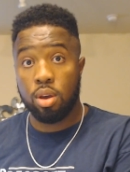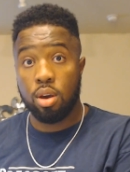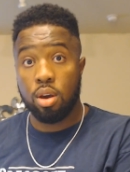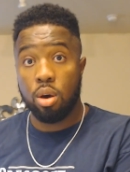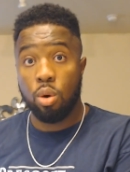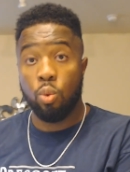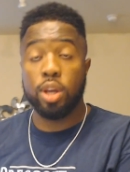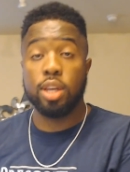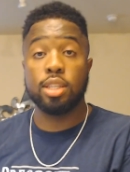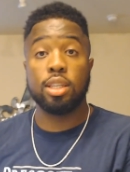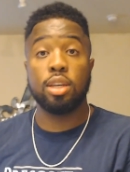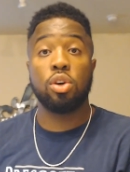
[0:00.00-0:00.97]
when
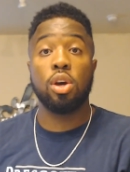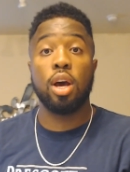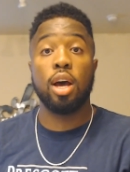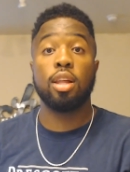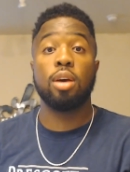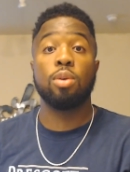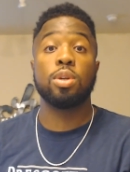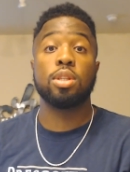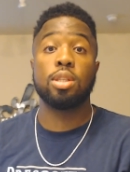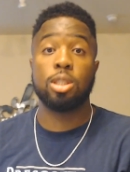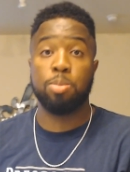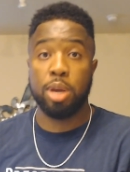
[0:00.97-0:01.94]
Ezekiel Elliott was
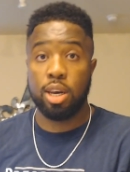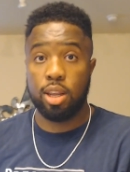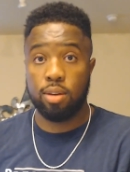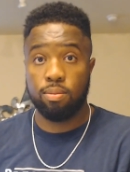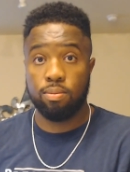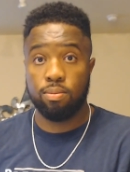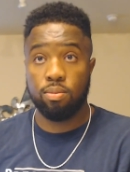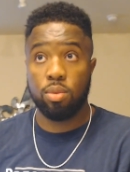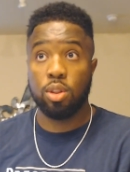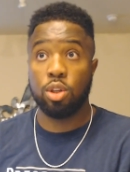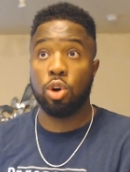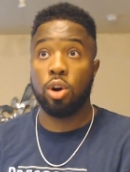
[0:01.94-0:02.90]
suspended
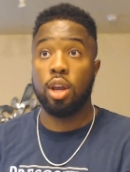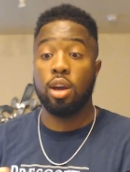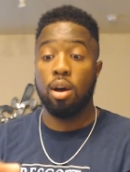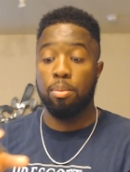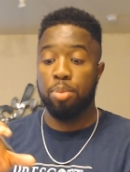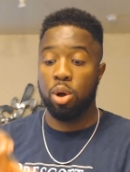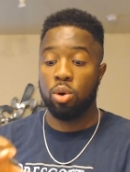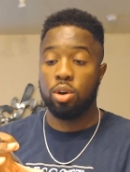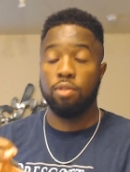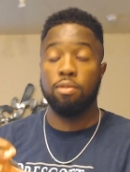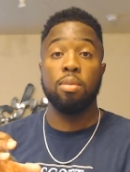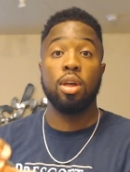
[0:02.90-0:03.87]
during a bulk
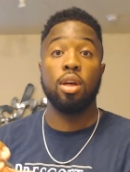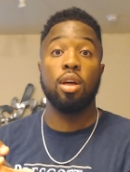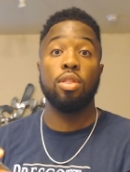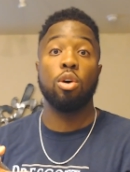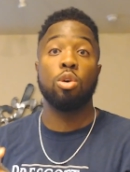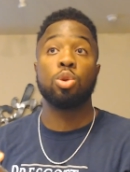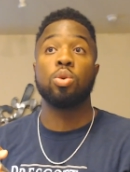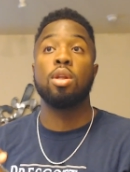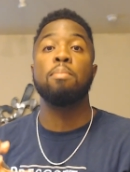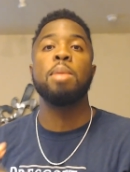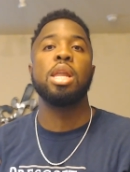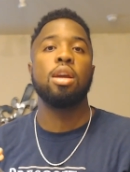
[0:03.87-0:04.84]
of those were the
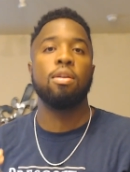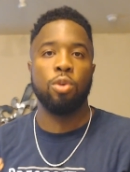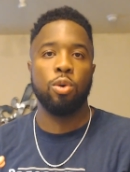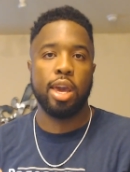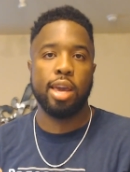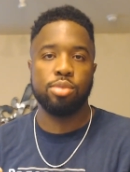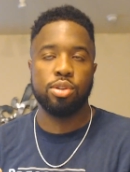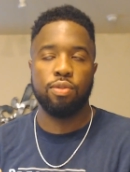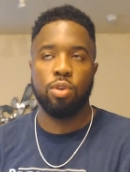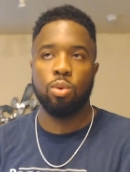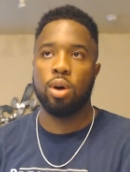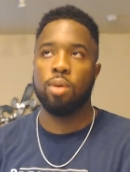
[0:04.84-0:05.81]
meaningful games, if
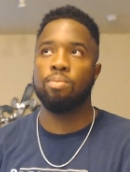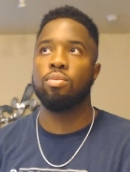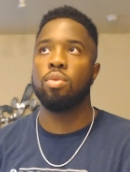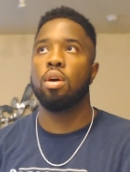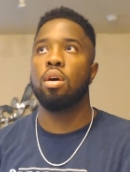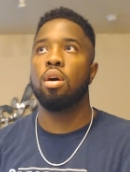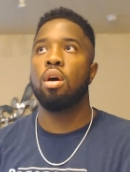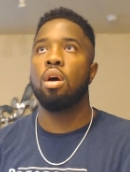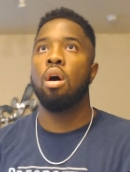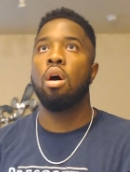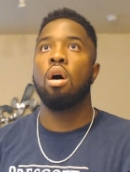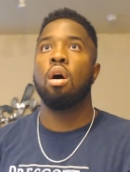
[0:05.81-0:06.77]
you will.
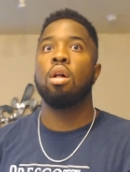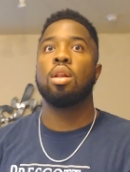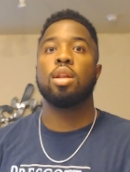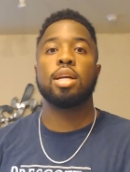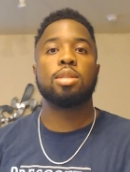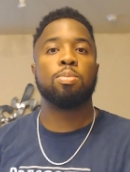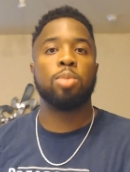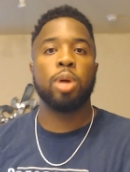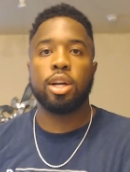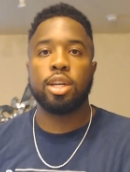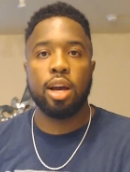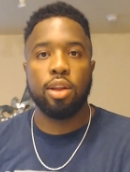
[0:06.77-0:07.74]
Let's
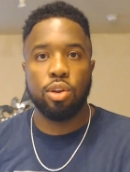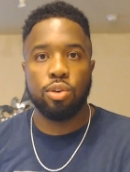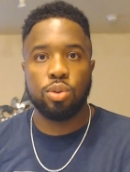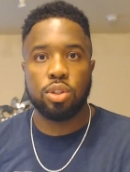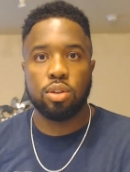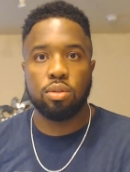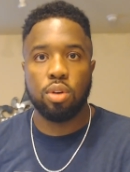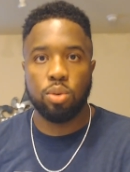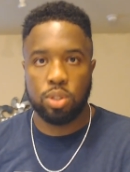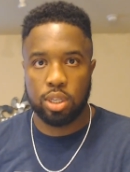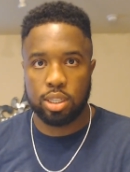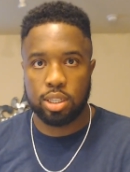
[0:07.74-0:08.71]
break down those
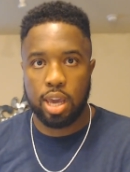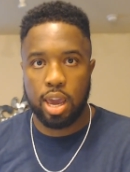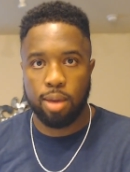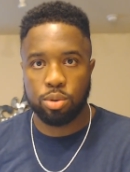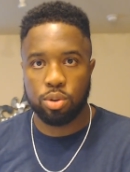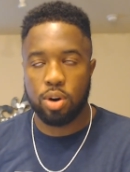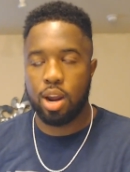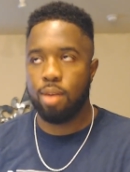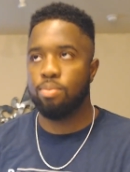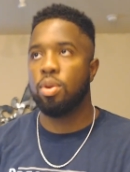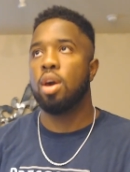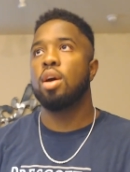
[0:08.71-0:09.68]
six games, right?
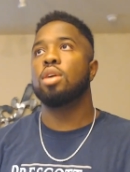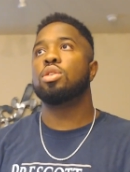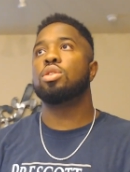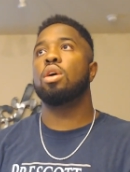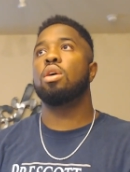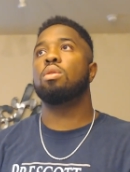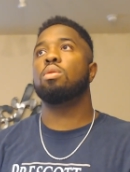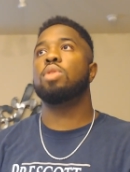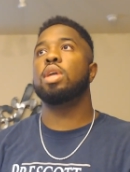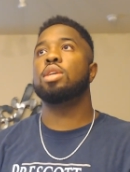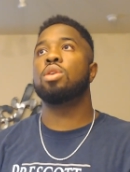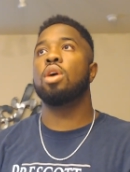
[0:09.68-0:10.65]
So
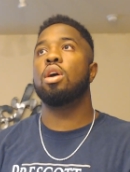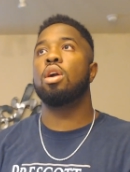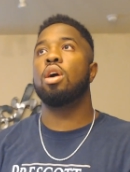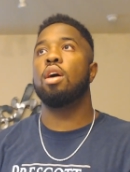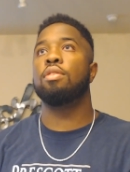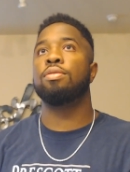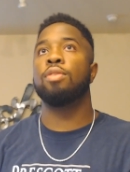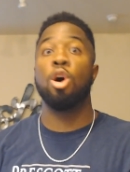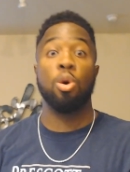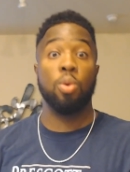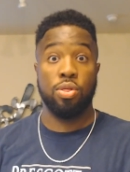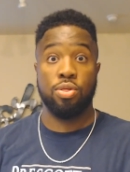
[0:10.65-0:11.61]
they started off
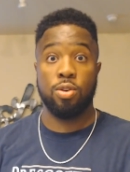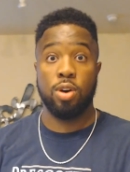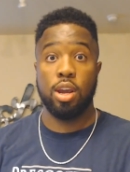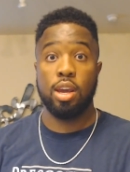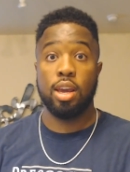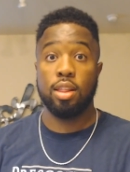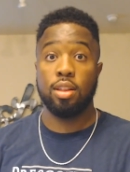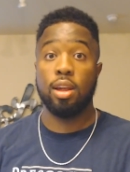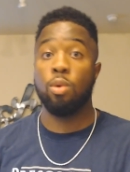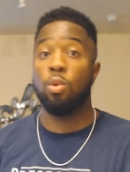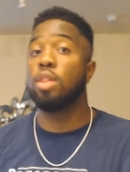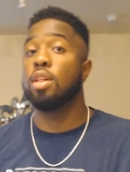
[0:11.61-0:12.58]
0-3 and then they
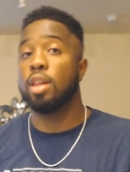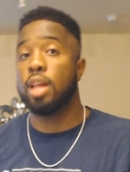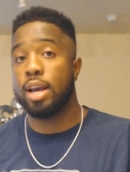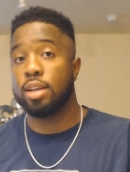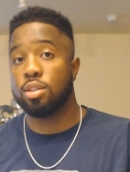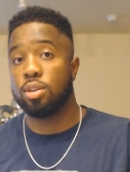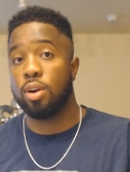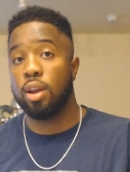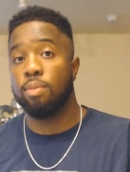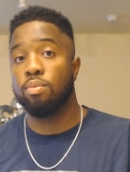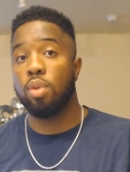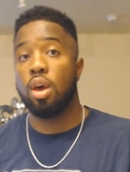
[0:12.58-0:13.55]
won the last three.
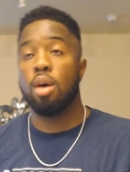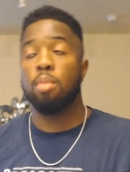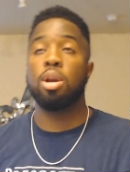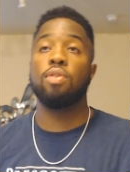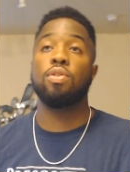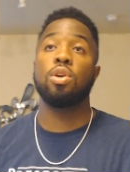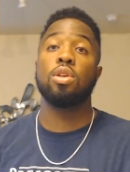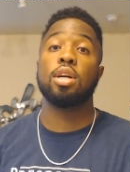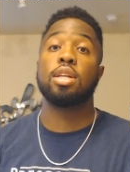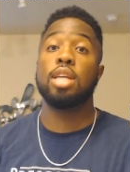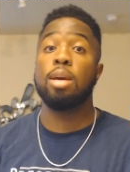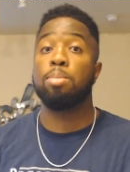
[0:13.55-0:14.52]
But if you look
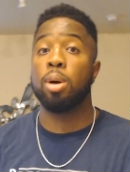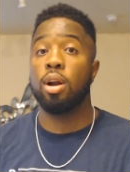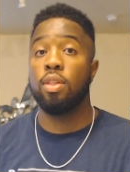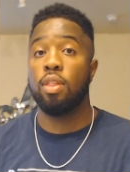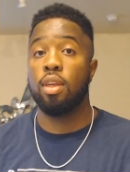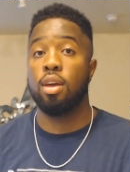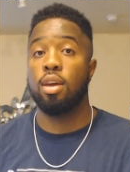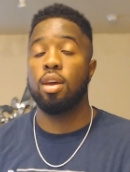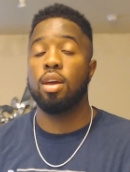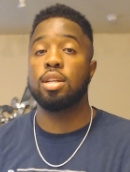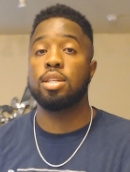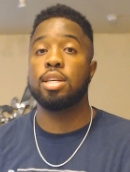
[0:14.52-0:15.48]
deeper
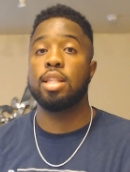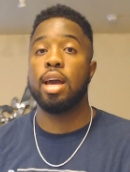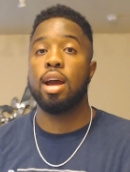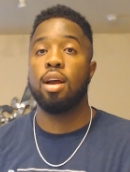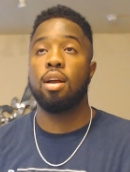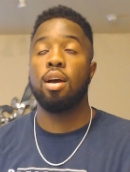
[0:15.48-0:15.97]
into that,